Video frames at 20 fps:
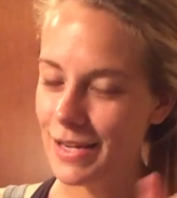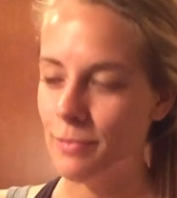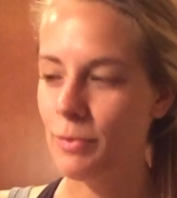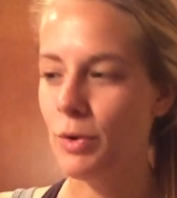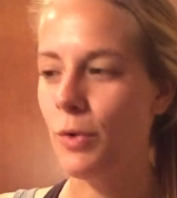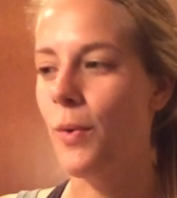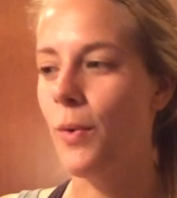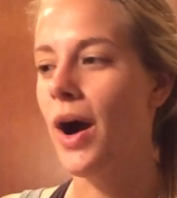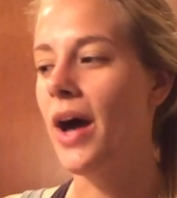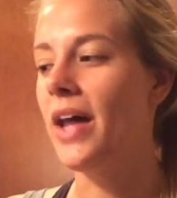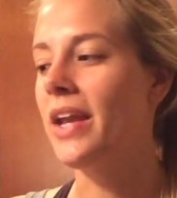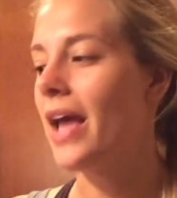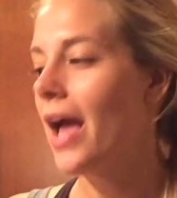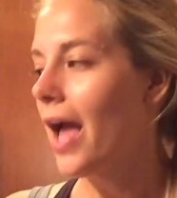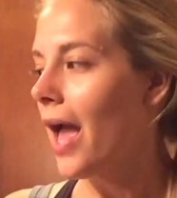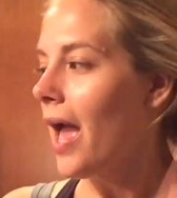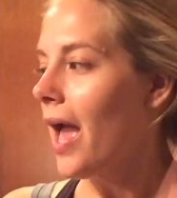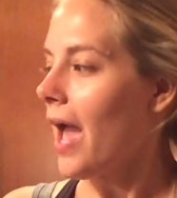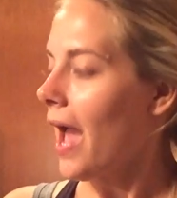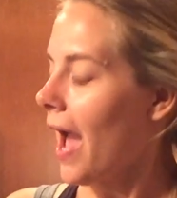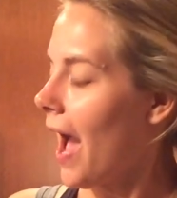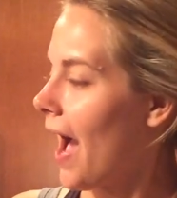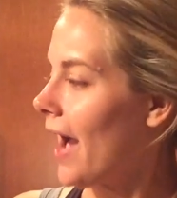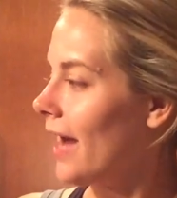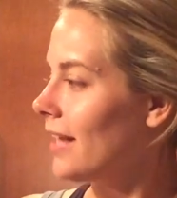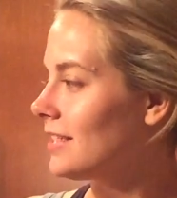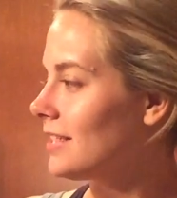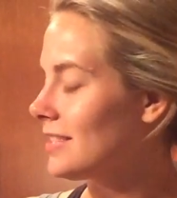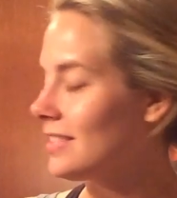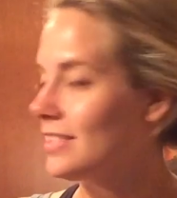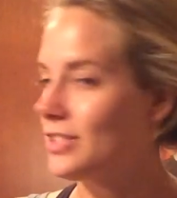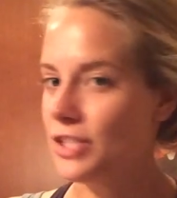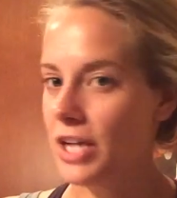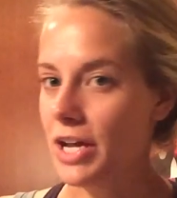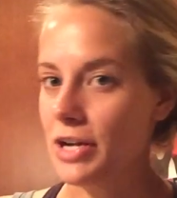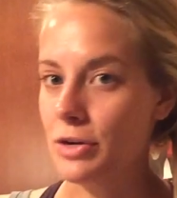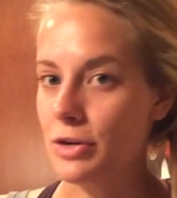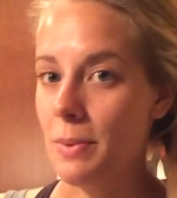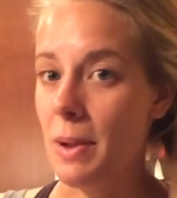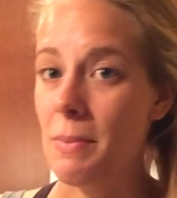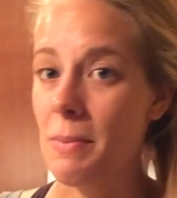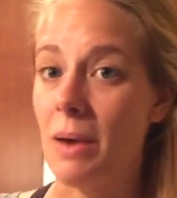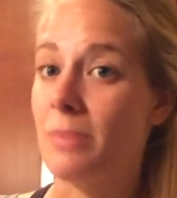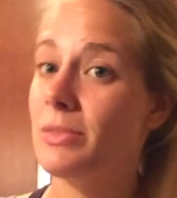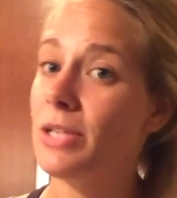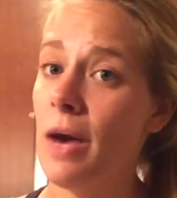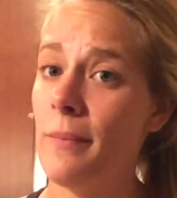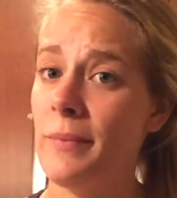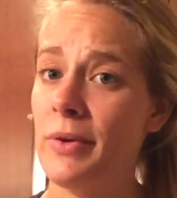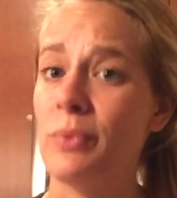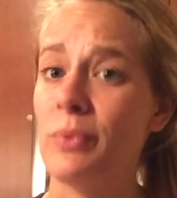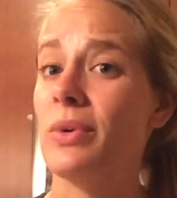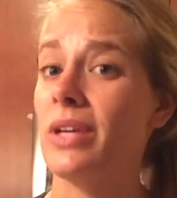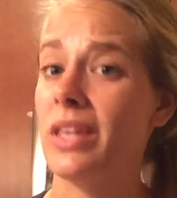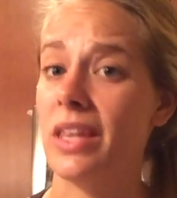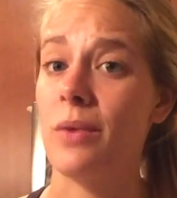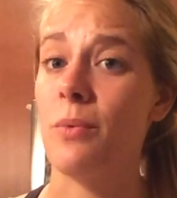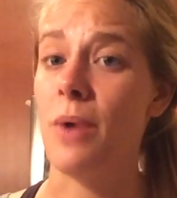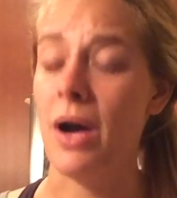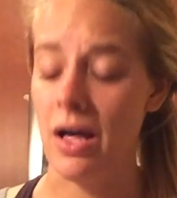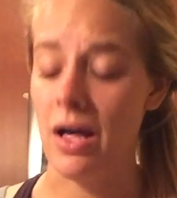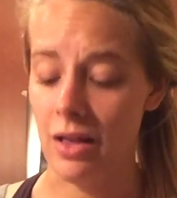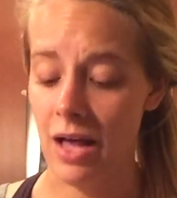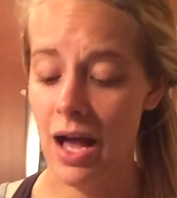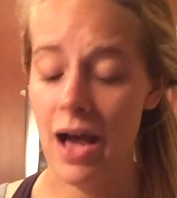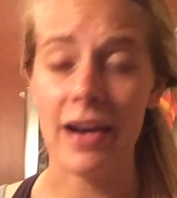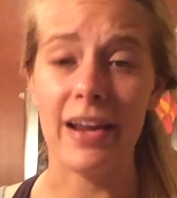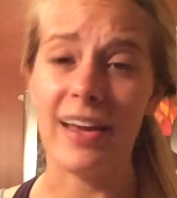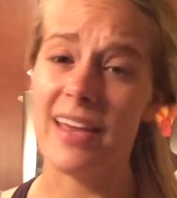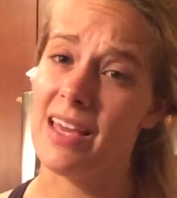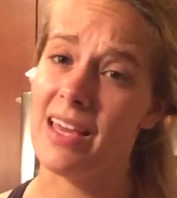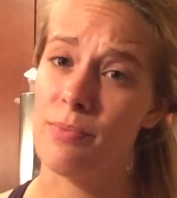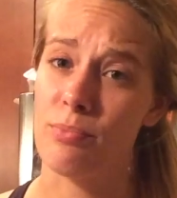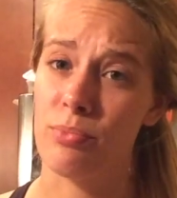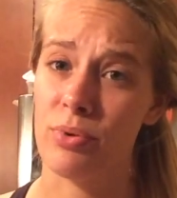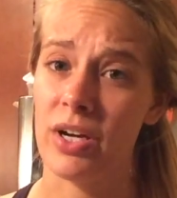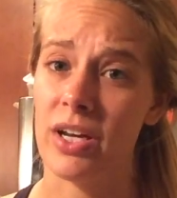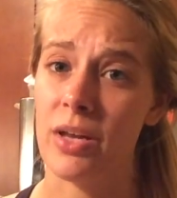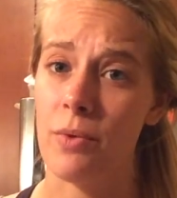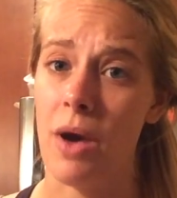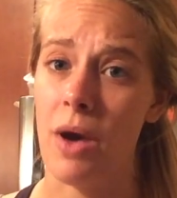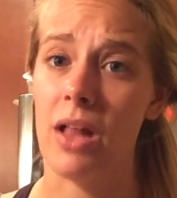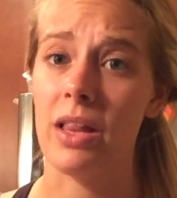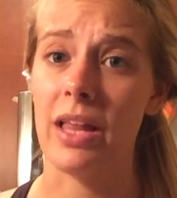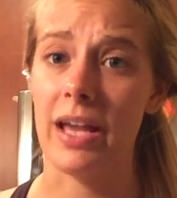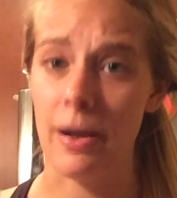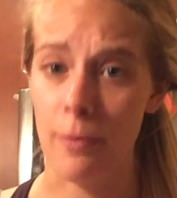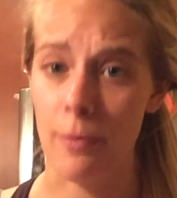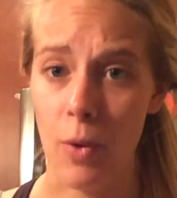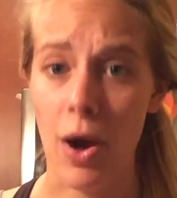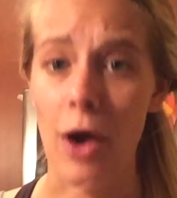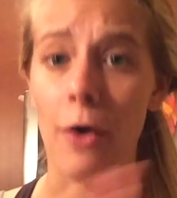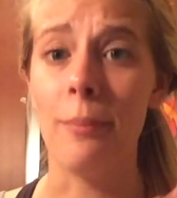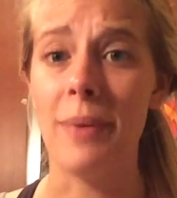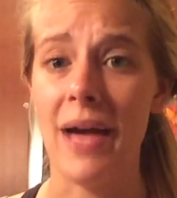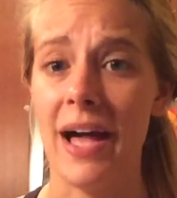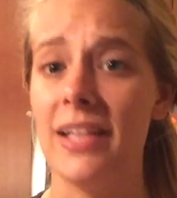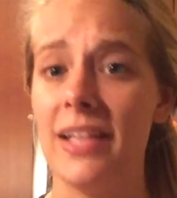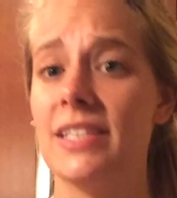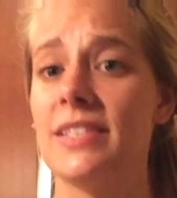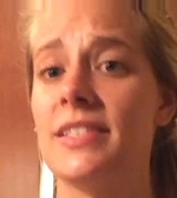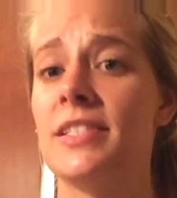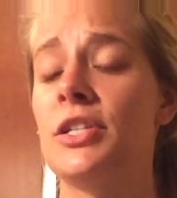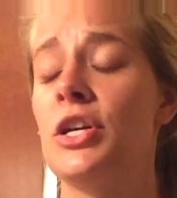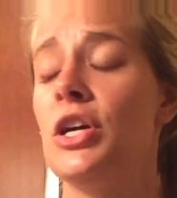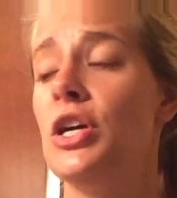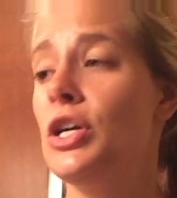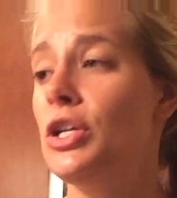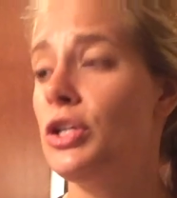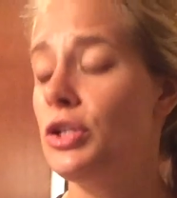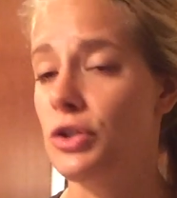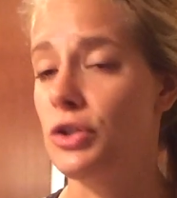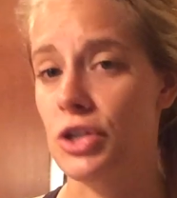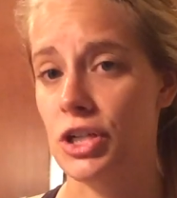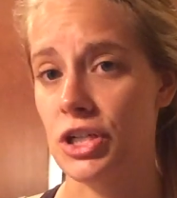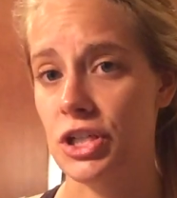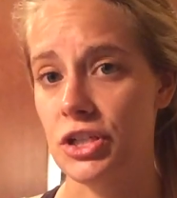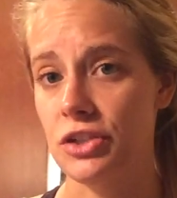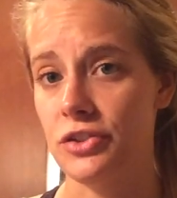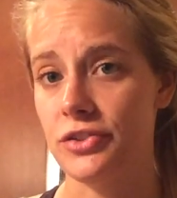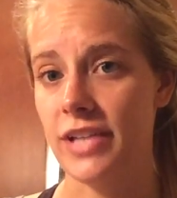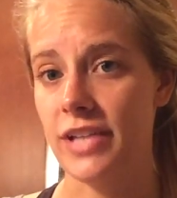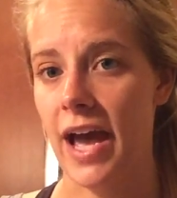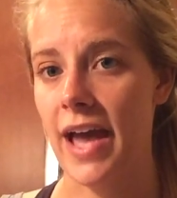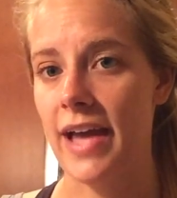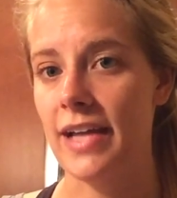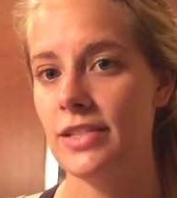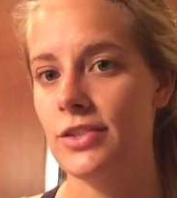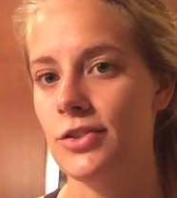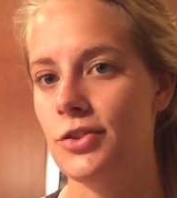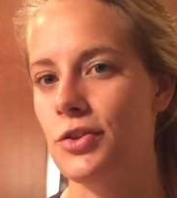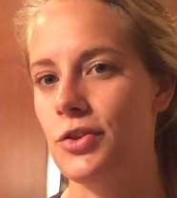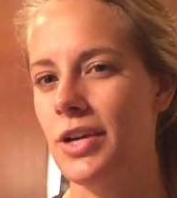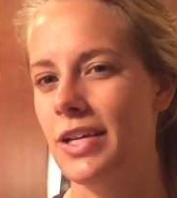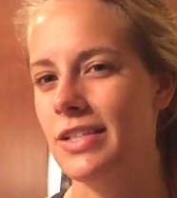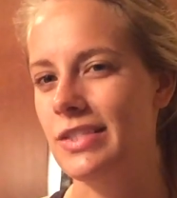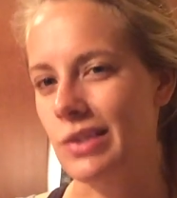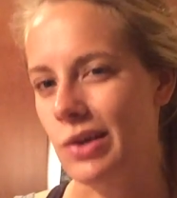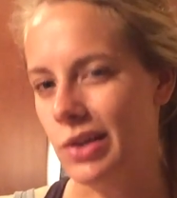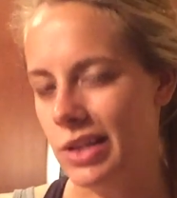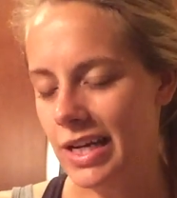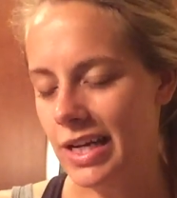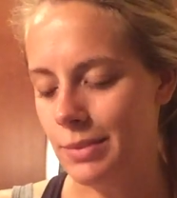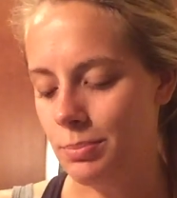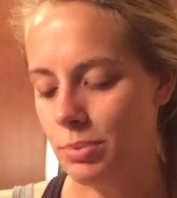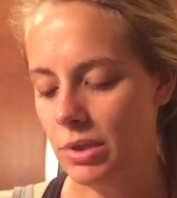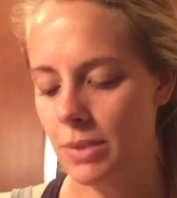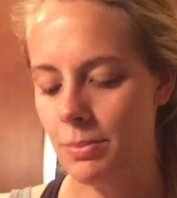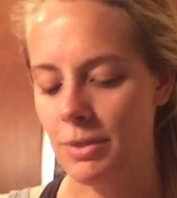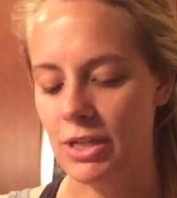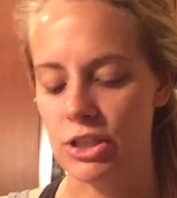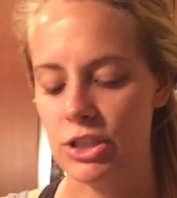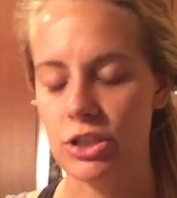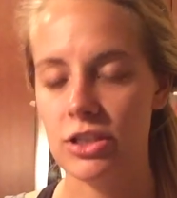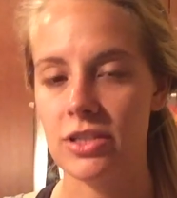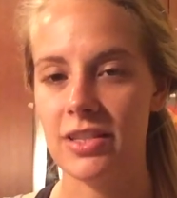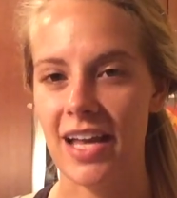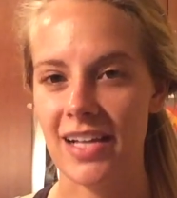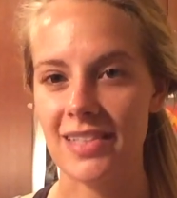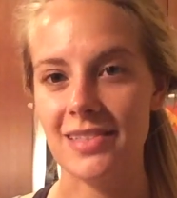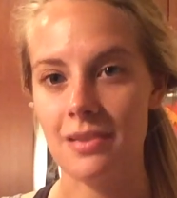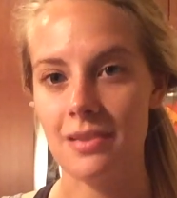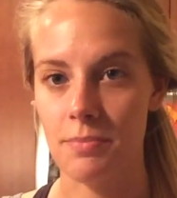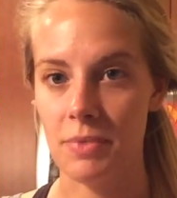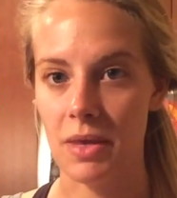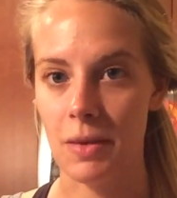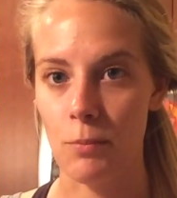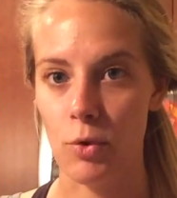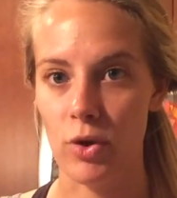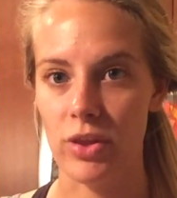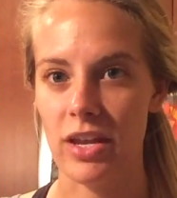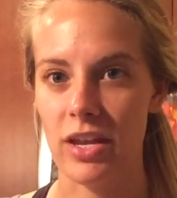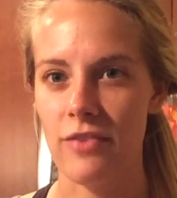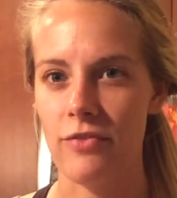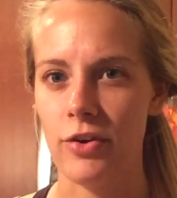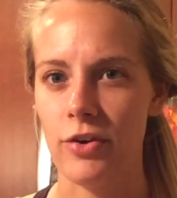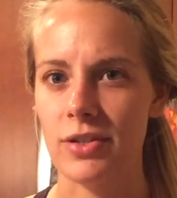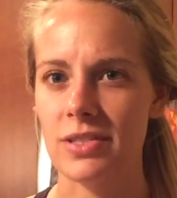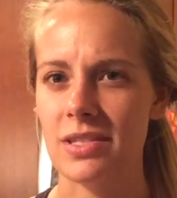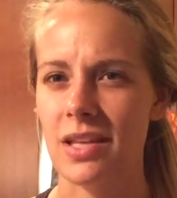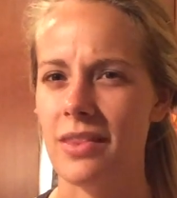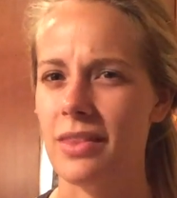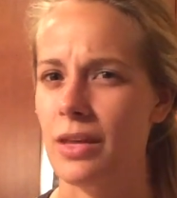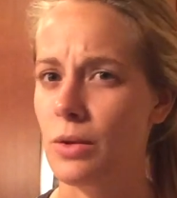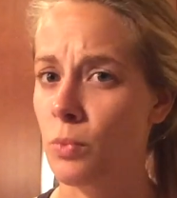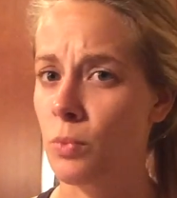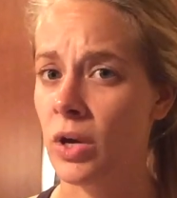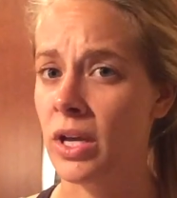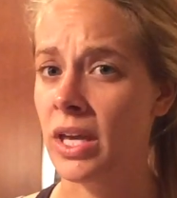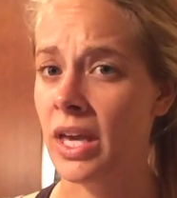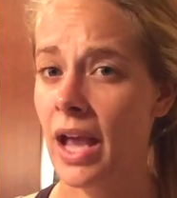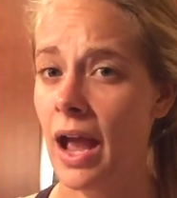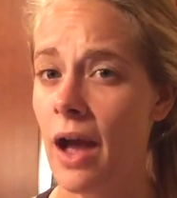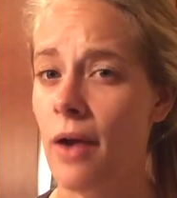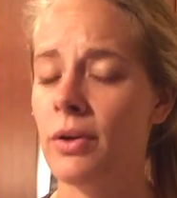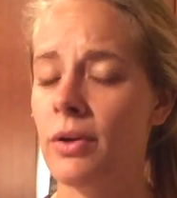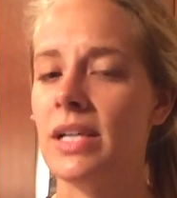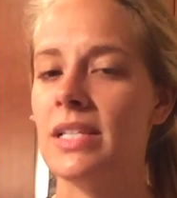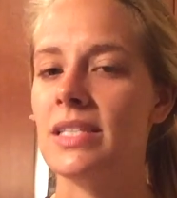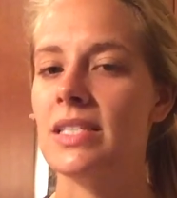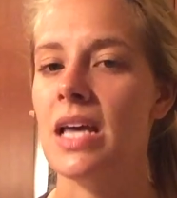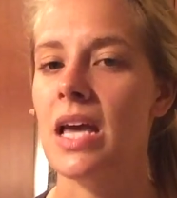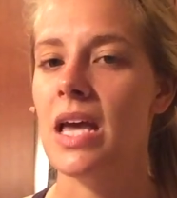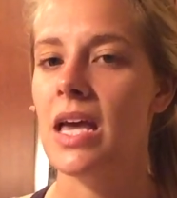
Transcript: number one. And just in general, my mom taught me really well how to eat pretty well, like a well-balanced nutritional diet. So you guys know that I pretty much, that's something more that I focus on than working out, because